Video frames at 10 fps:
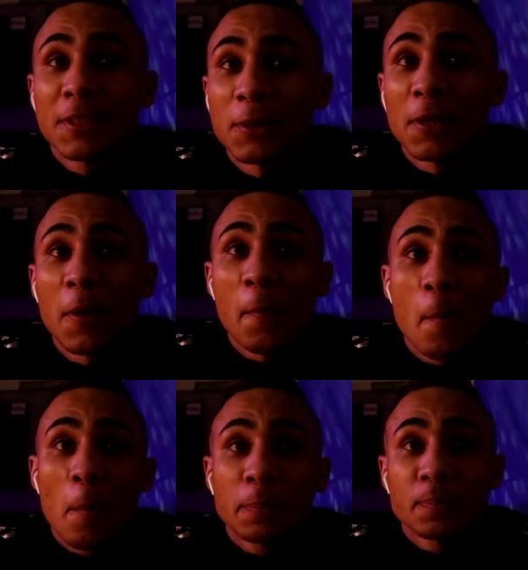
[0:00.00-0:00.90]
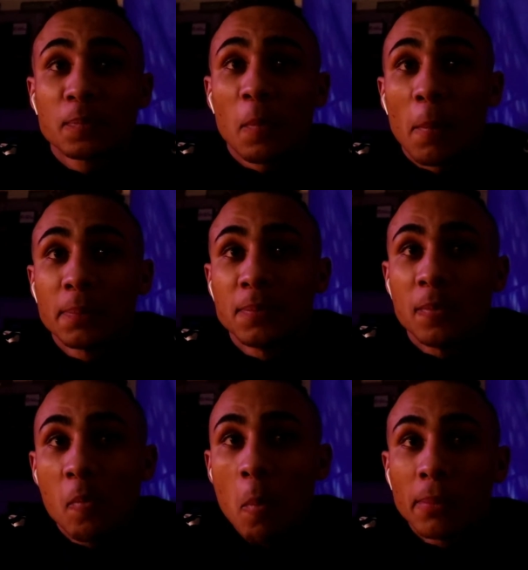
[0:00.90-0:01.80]
Have you got your
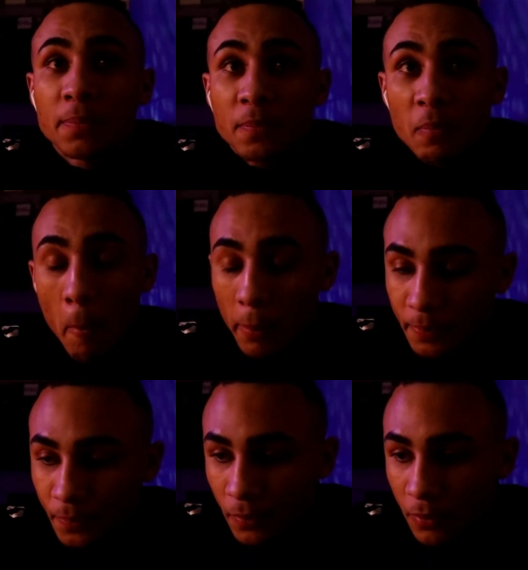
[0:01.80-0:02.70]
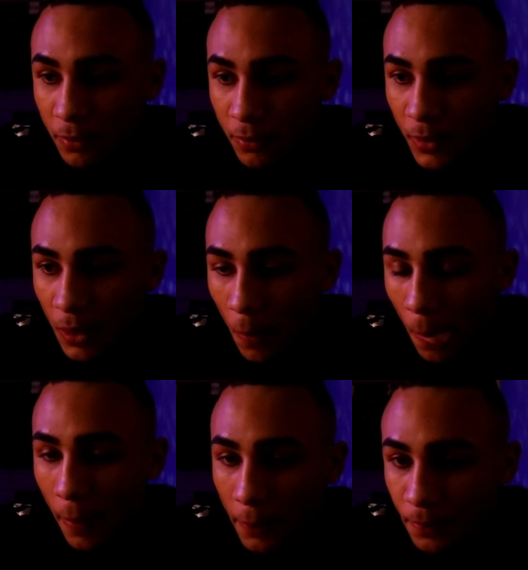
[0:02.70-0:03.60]
eye on any top
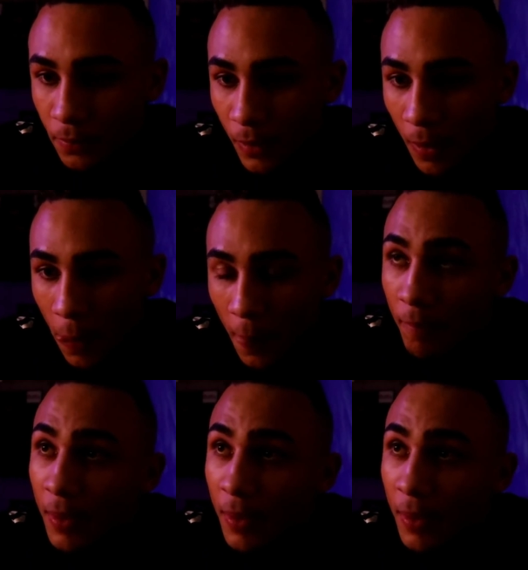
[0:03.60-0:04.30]
81 kg?